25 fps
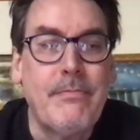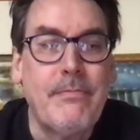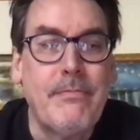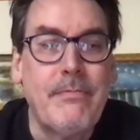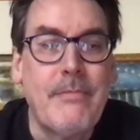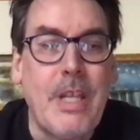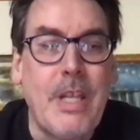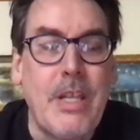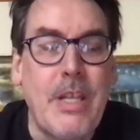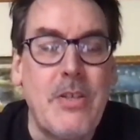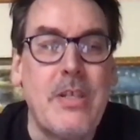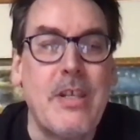
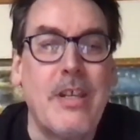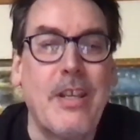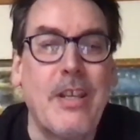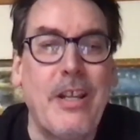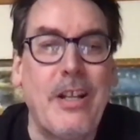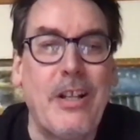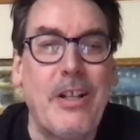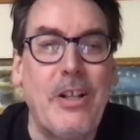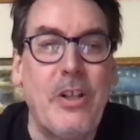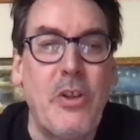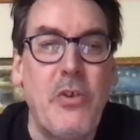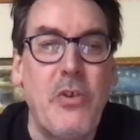is the
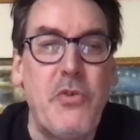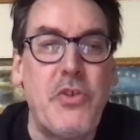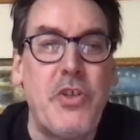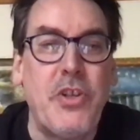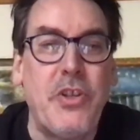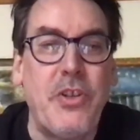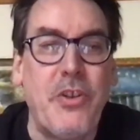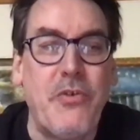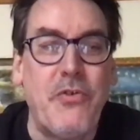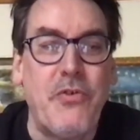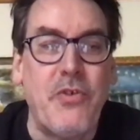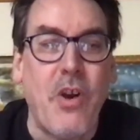conclusion
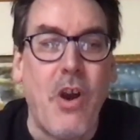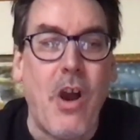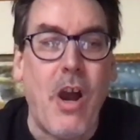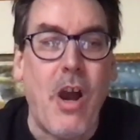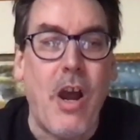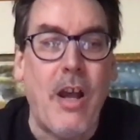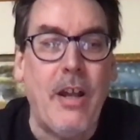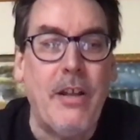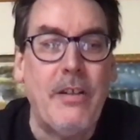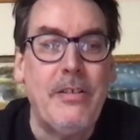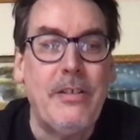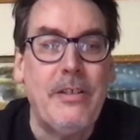you draw.
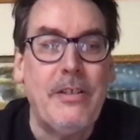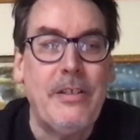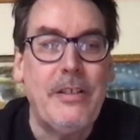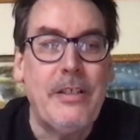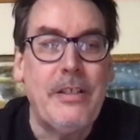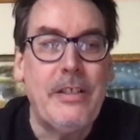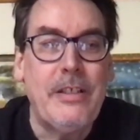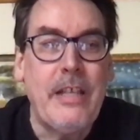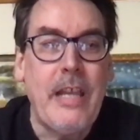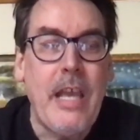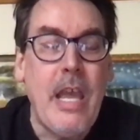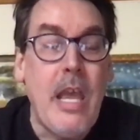
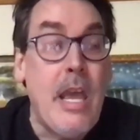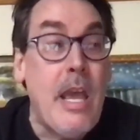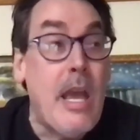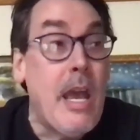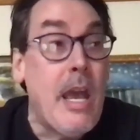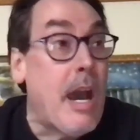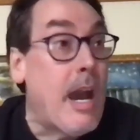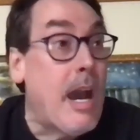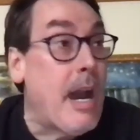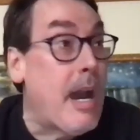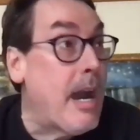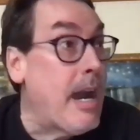
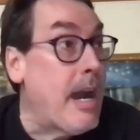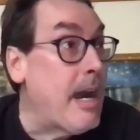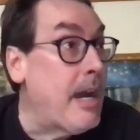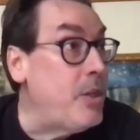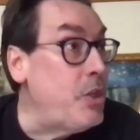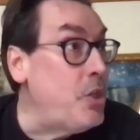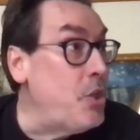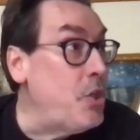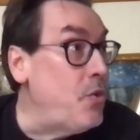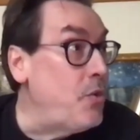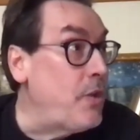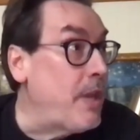
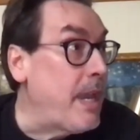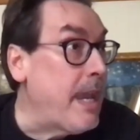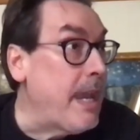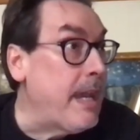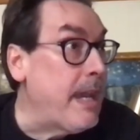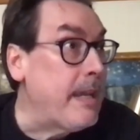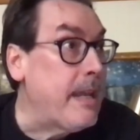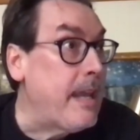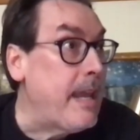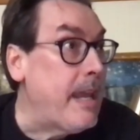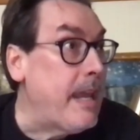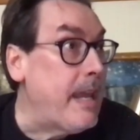You
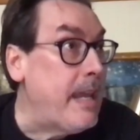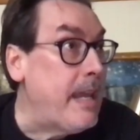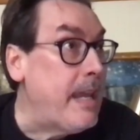get a